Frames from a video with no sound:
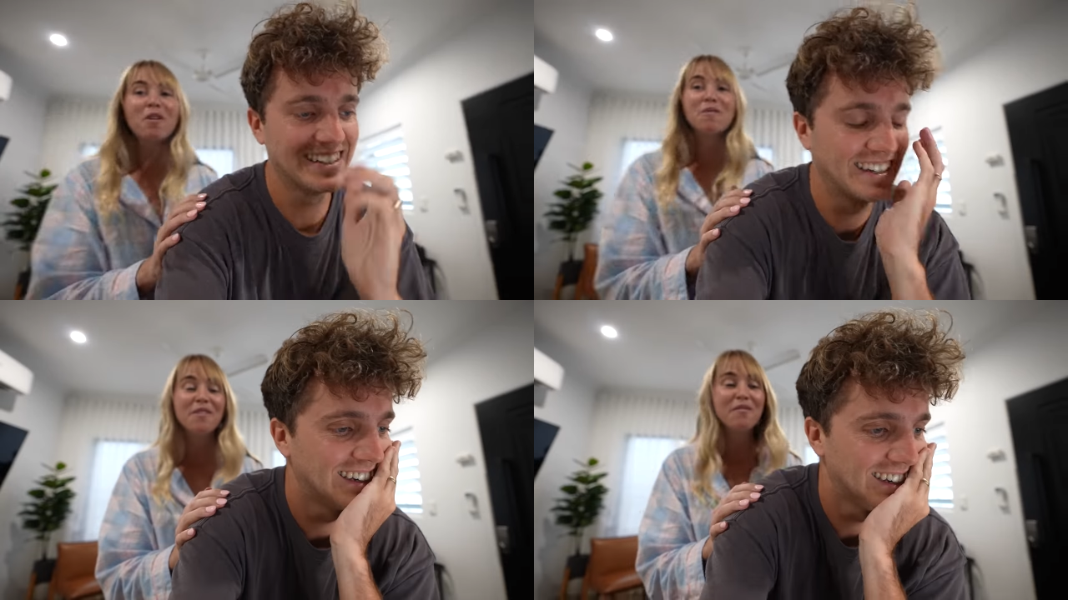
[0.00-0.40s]

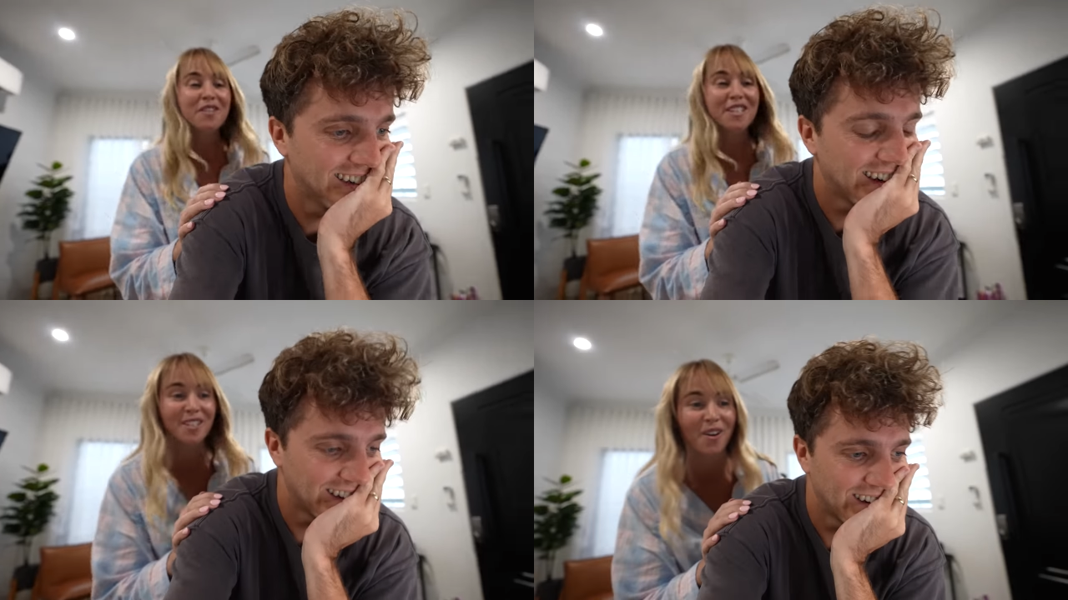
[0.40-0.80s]

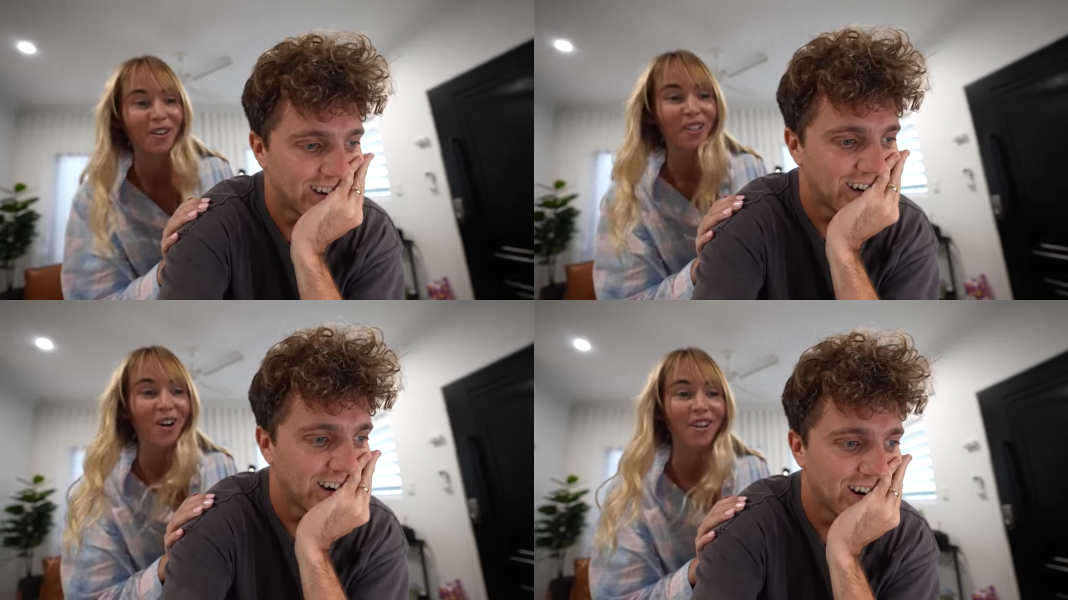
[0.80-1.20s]
Speaker 1: moment for
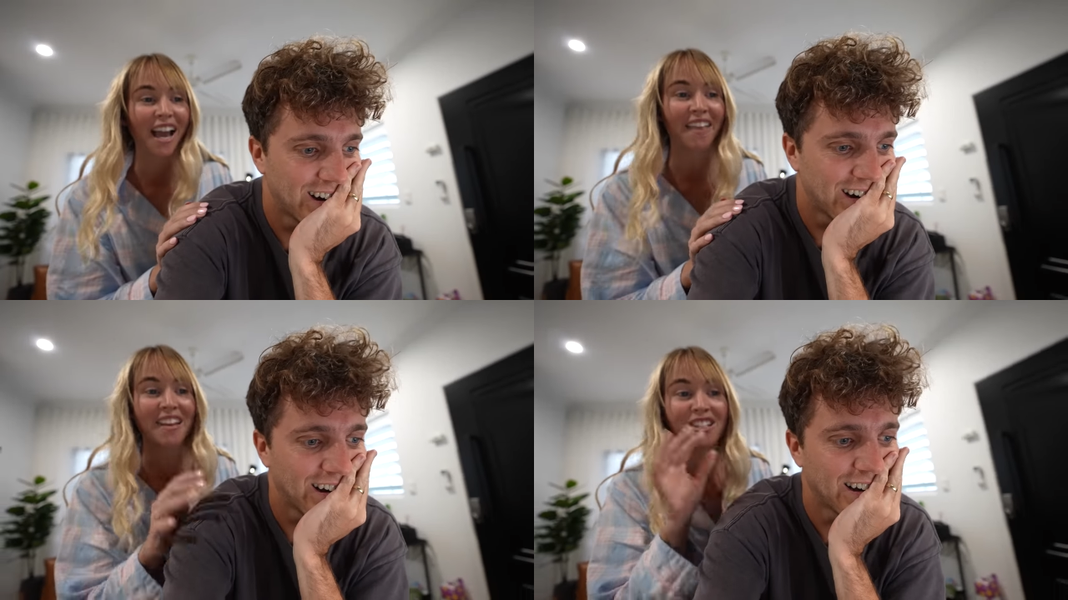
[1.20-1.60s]
so
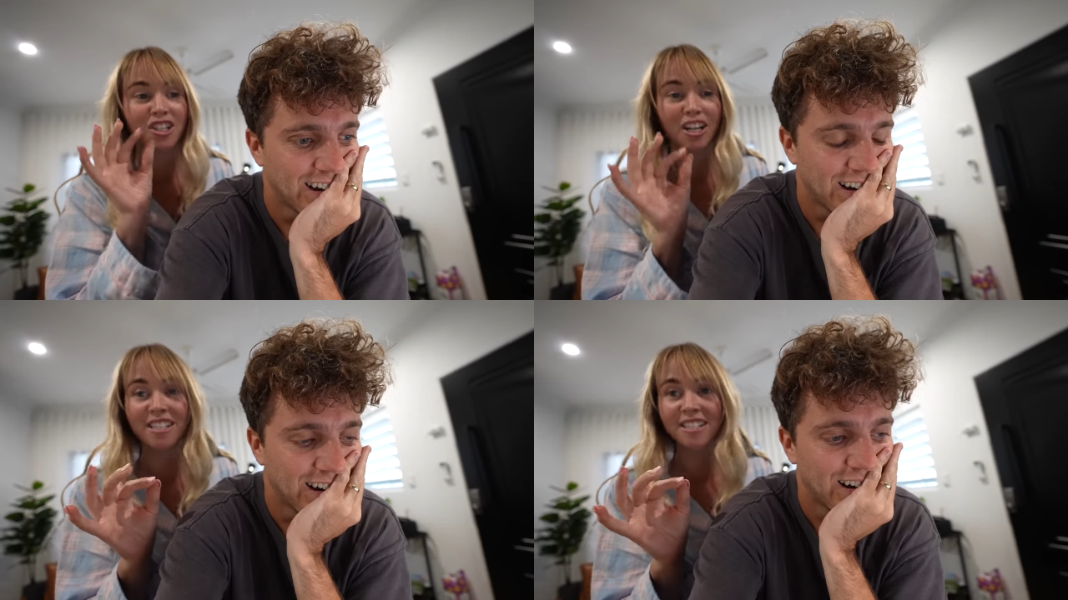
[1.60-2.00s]
long, and they
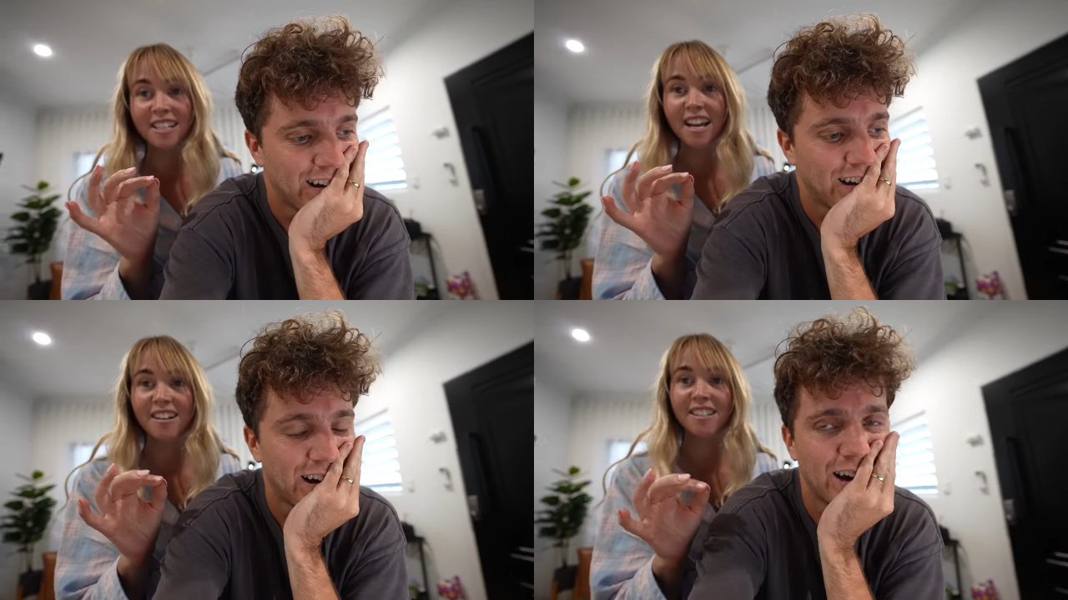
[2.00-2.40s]

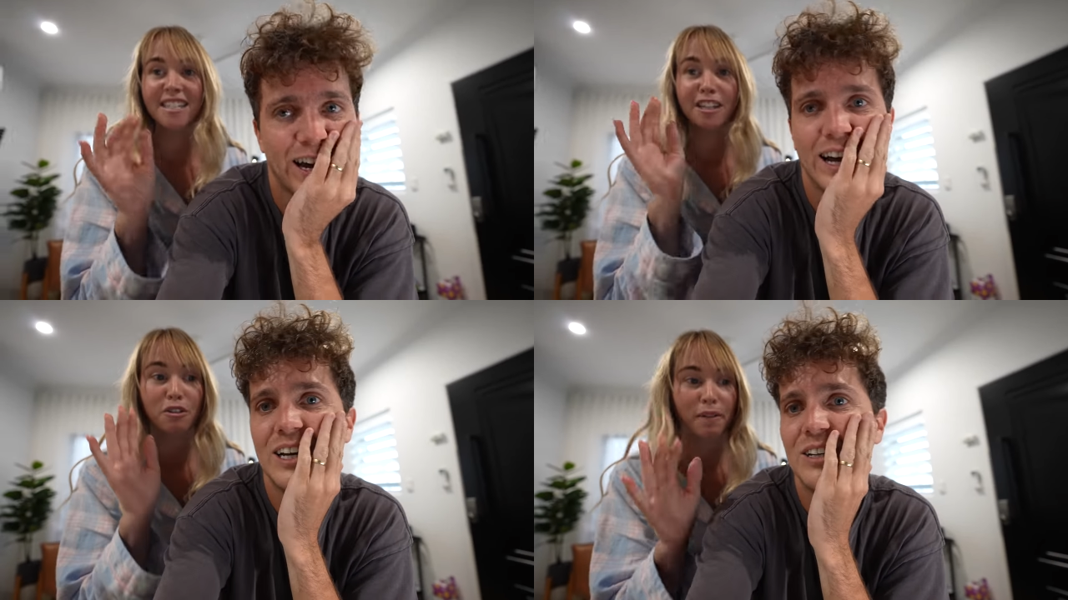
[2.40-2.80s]
just
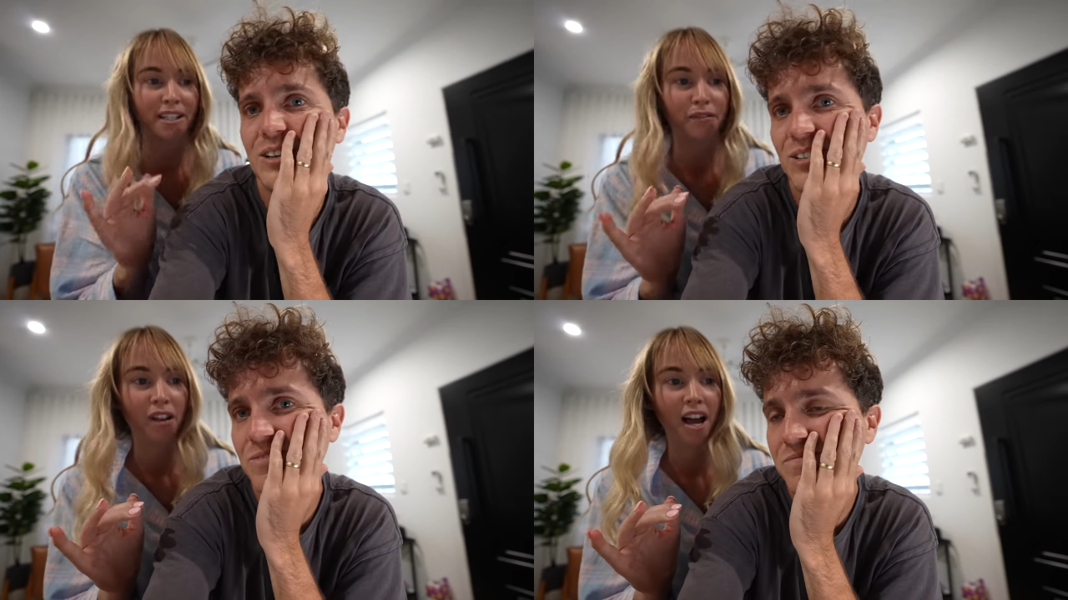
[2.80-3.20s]
announced yeah
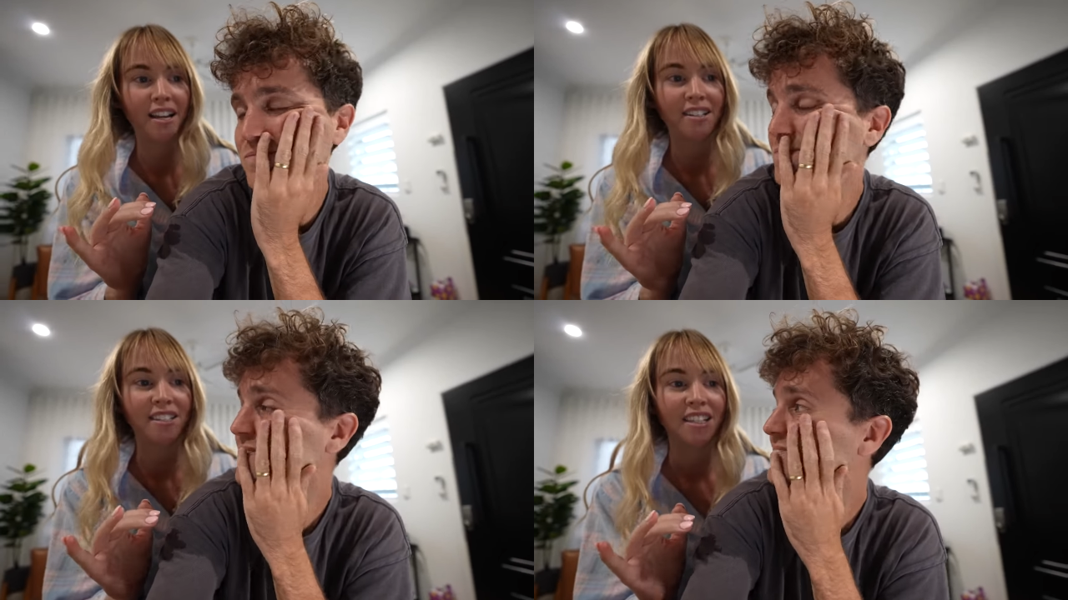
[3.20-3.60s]
direct
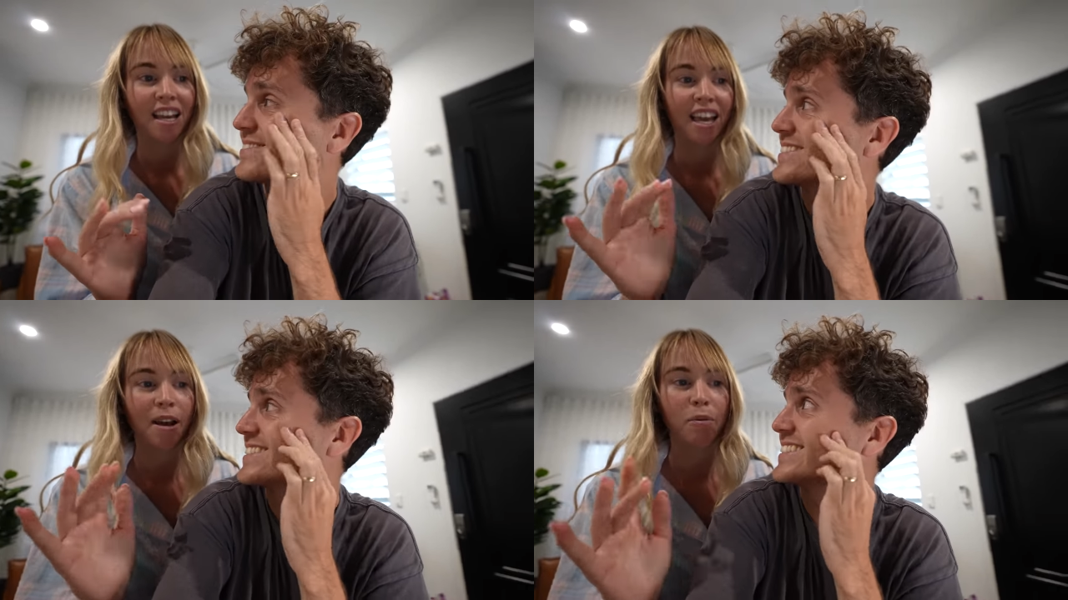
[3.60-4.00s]
flights
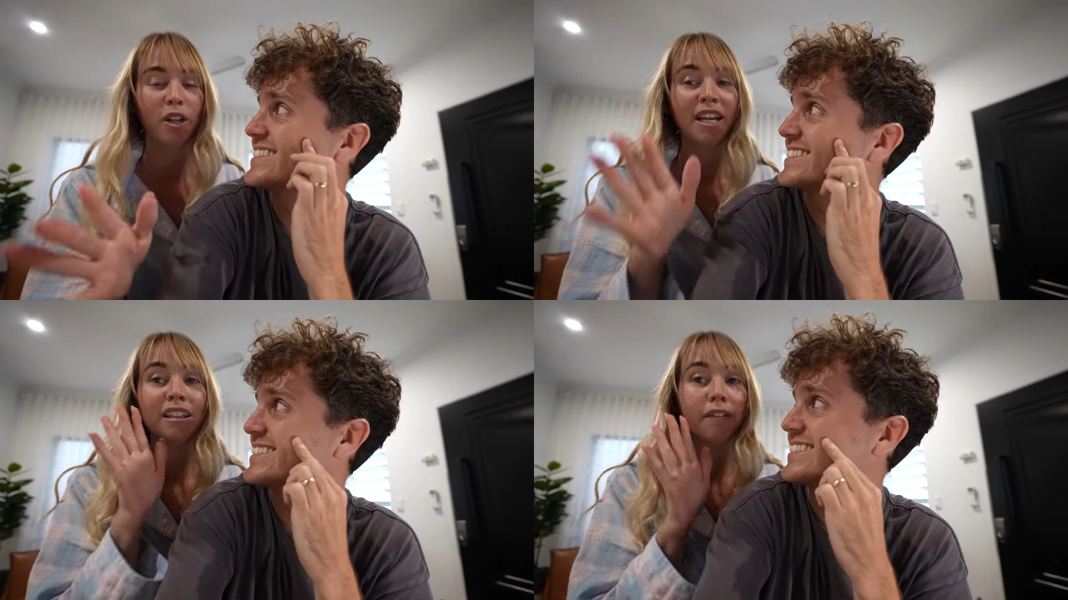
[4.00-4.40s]
and
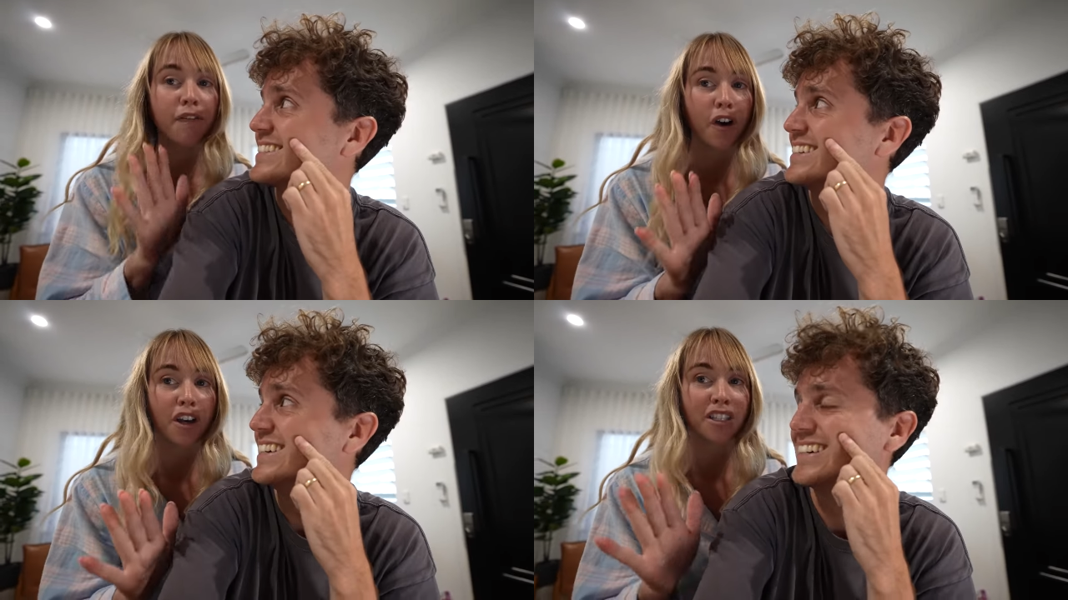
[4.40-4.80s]
we're looking at
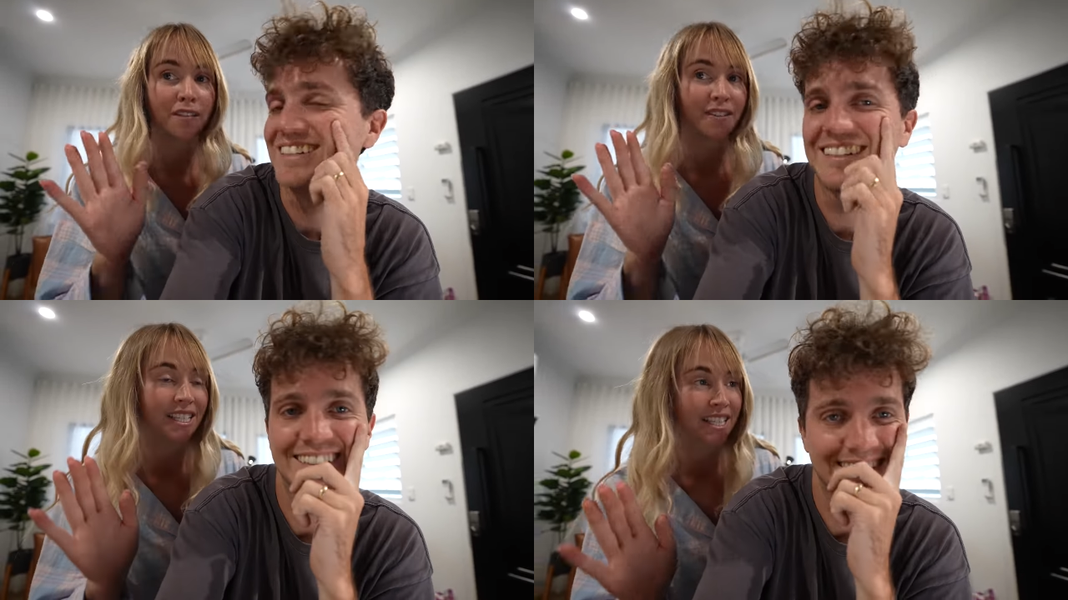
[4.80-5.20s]
the
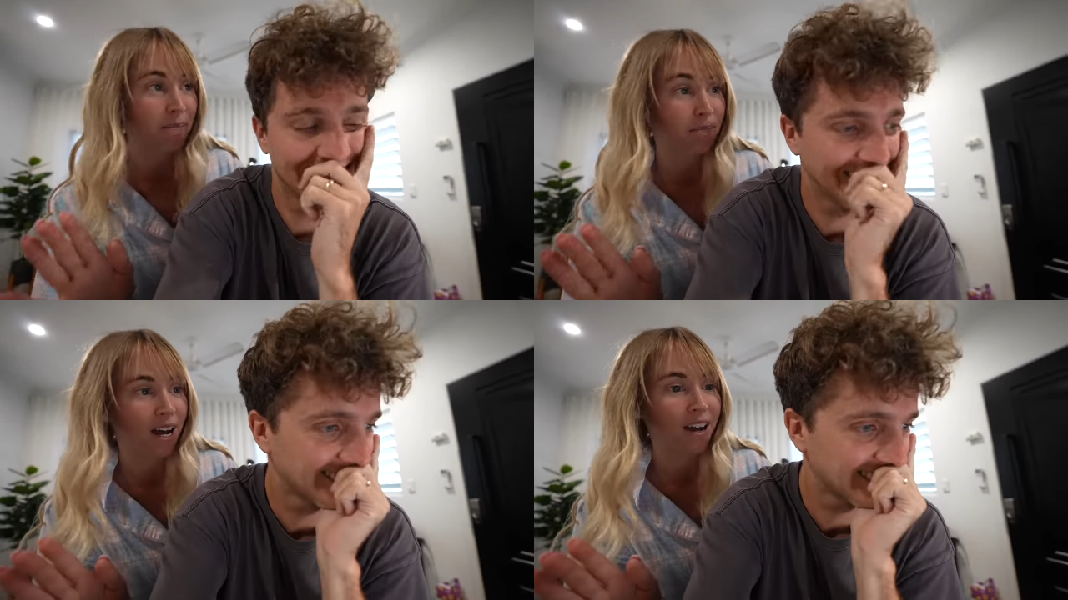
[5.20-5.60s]
1st of
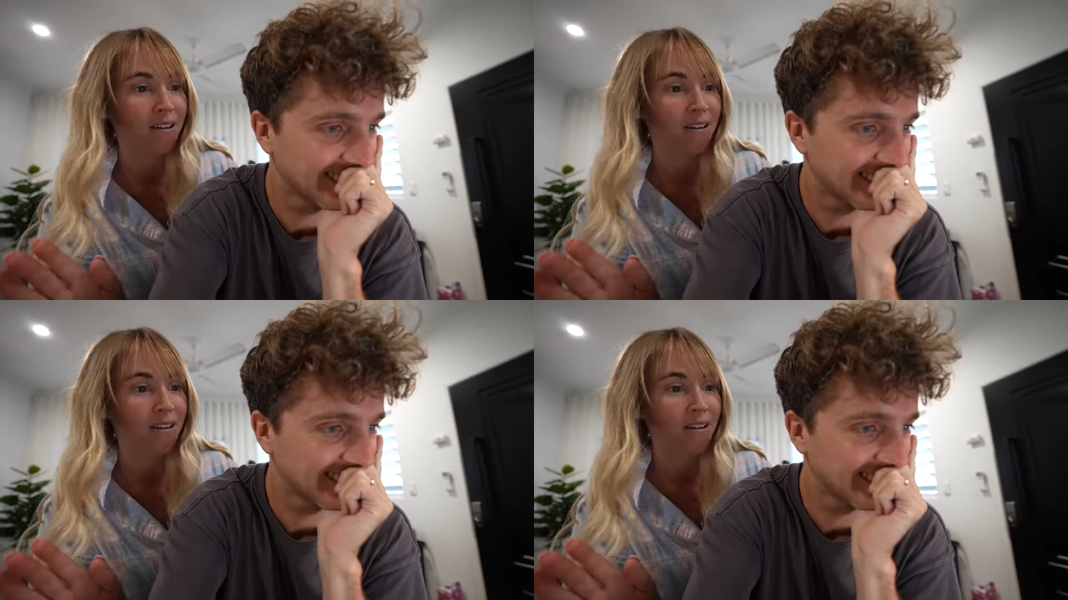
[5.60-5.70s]
December,